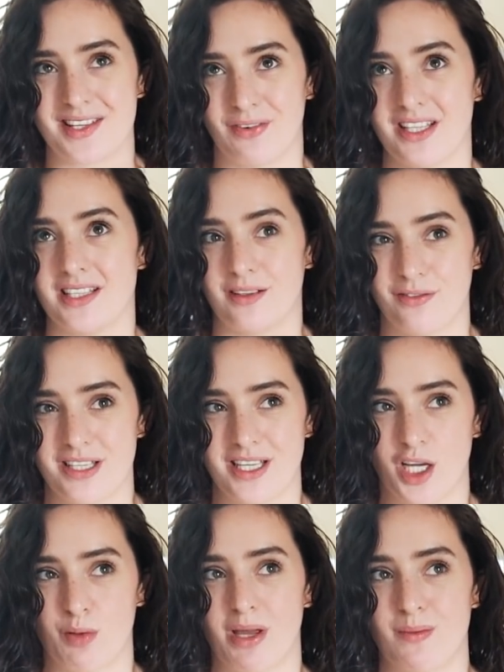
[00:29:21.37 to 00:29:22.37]
So if I did a
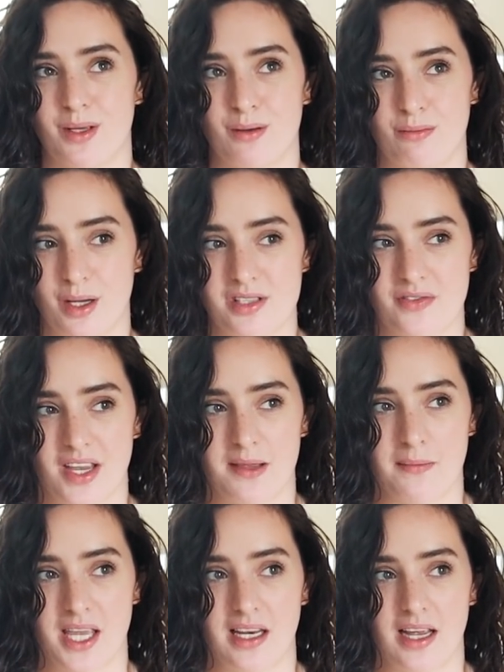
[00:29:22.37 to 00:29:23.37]
video, maybe it would
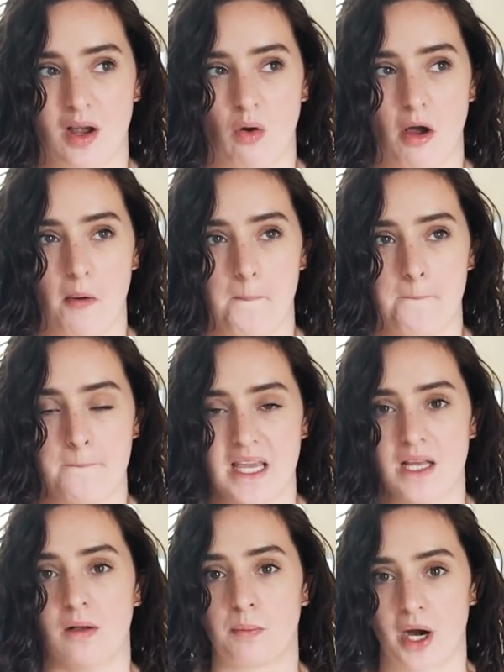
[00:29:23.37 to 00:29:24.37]
motivate me, like
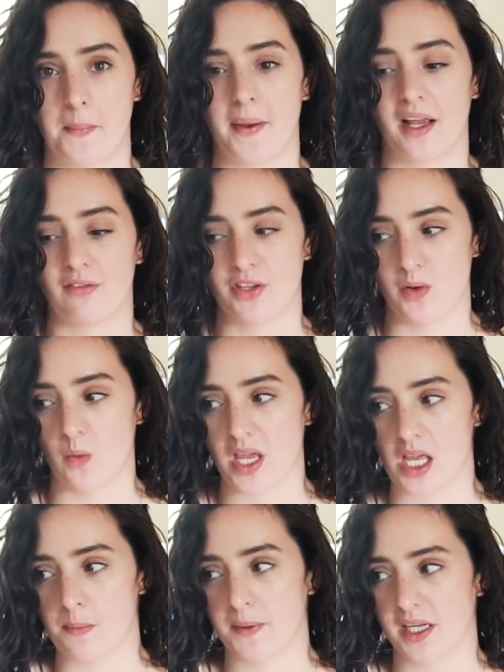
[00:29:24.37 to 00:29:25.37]
meal prepping for the
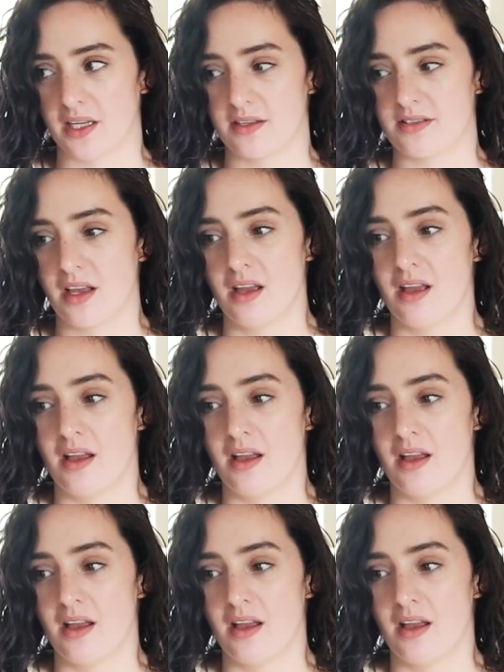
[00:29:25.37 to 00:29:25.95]
week, because